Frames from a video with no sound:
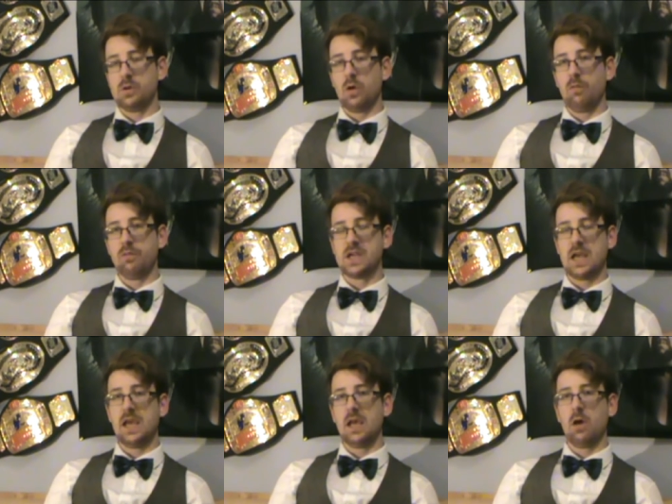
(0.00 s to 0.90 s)
of
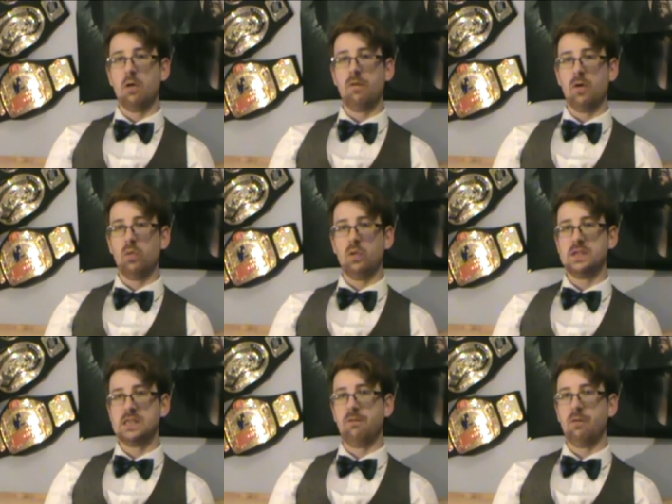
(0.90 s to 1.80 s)
taking over all
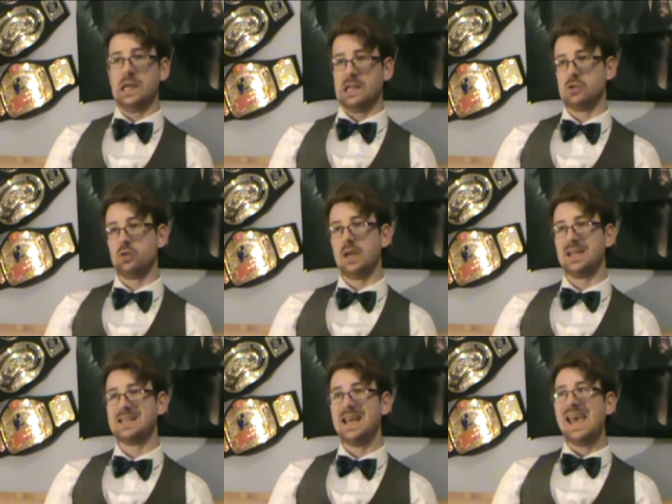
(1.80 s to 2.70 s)
these different
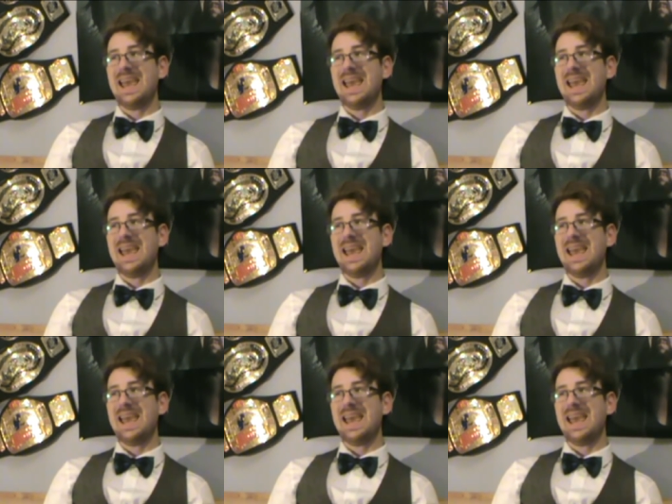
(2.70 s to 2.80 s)
districts,